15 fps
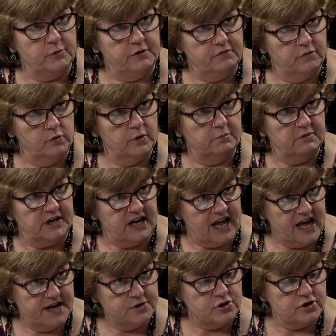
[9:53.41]
we formed an
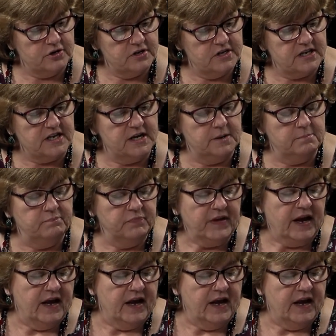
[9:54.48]
action team,